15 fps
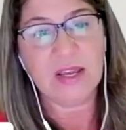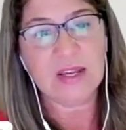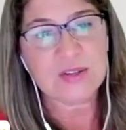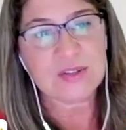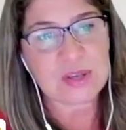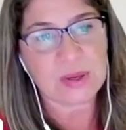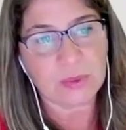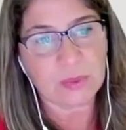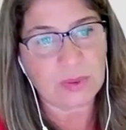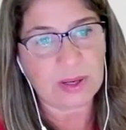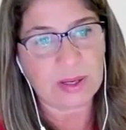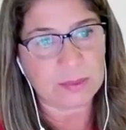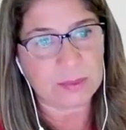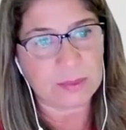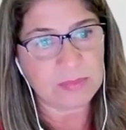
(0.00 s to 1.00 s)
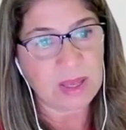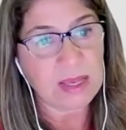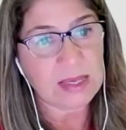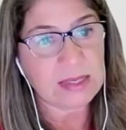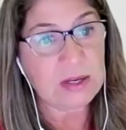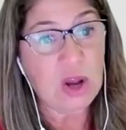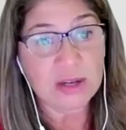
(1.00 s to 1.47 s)
So
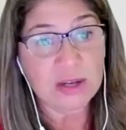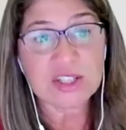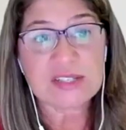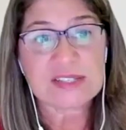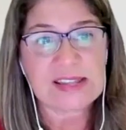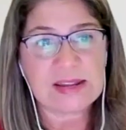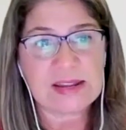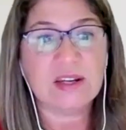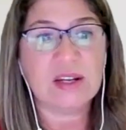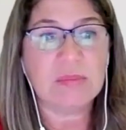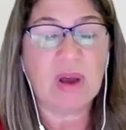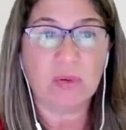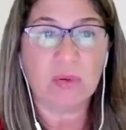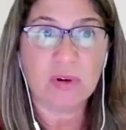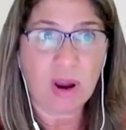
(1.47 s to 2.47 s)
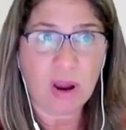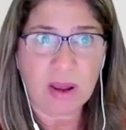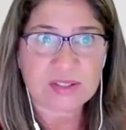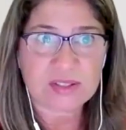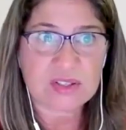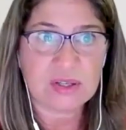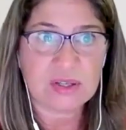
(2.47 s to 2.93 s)
not just thinking about
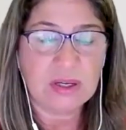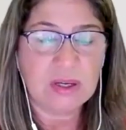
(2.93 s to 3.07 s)
cost,